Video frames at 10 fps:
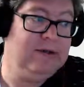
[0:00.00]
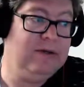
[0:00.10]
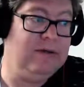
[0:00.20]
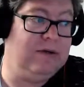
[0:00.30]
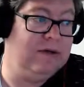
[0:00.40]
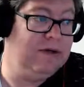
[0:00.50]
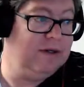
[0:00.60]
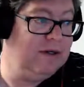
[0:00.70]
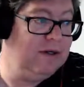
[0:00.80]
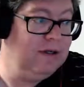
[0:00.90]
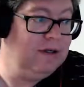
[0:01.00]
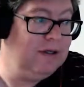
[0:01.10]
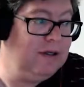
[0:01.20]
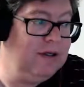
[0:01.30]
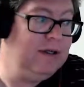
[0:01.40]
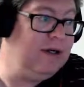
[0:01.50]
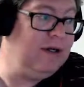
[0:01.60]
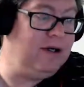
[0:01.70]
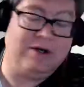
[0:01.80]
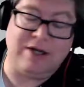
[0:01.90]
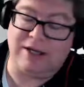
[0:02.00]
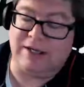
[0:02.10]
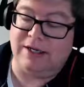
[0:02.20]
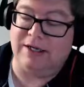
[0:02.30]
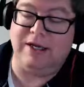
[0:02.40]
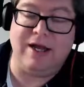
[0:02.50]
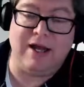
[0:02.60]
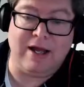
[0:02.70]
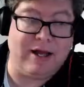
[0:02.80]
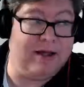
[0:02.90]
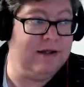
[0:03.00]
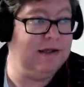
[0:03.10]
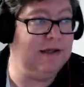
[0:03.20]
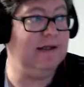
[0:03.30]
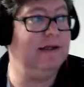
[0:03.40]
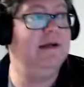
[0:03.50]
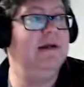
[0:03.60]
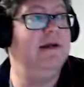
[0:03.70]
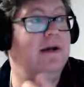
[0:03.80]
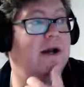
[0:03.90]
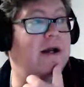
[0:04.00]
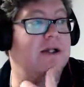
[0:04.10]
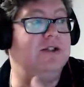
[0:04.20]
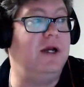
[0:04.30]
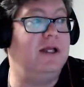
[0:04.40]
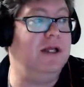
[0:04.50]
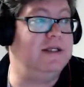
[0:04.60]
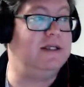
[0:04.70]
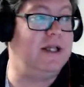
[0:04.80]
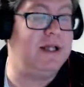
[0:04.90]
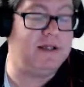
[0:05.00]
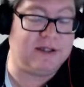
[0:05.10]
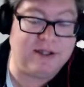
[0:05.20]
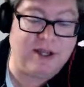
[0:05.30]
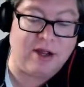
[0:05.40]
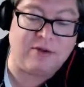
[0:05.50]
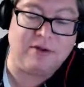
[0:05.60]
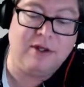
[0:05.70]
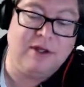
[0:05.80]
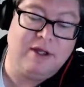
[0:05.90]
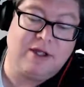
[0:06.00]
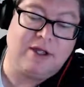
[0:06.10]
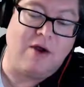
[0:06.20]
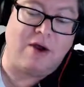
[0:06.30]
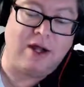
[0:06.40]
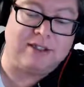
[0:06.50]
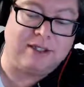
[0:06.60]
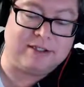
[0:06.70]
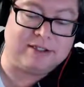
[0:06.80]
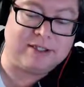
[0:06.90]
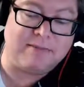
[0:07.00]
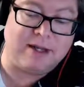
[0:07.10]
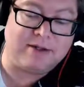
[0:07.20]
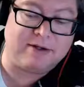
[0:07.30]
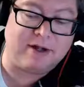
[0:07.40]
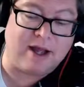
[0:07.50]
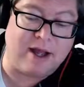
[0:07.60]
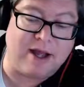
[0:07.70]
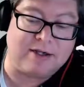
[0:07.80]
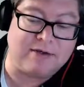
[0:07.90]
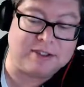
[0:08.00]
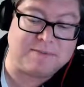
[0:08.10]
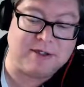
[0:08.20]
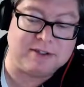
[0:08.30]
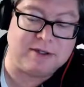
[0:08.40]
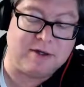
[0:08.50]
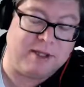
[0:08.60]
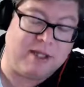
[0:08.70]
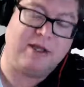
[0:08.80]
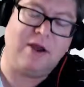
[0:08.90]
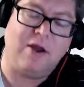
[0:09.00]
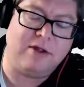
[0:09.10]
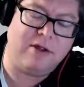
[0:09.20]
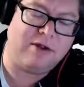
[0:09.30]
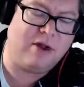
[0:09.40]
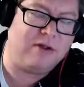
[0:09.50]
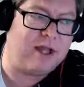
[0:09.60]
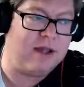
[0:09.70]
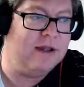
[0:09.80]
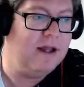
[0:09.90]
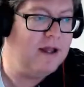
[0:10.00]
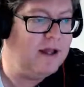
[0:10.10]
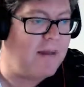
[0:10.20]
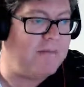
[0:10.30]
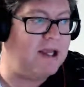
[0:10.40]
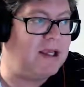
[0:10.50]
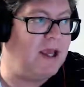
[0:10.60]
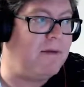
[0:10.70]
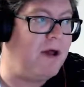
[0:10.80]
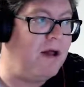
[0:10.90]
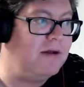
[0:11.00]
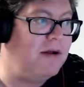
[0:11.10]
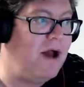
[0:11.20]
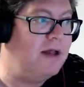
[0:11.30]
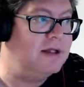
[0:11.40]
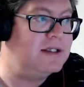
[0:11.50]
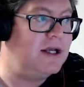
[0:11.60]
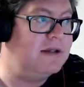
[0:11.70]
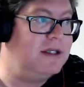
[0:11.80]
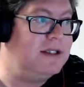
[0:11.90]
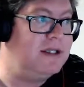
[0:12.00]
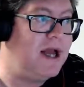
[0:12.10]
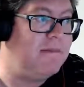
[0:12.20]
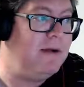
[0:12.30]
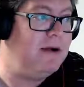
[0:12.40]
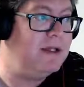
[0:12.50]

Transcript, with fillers: Whew, you're, you're not gonna. Uh, you're not gonna drink this and then you know go on to some other uh, Chris Pilsner and be like, oh no no that I'm picking up all the all the subtleties of that beer.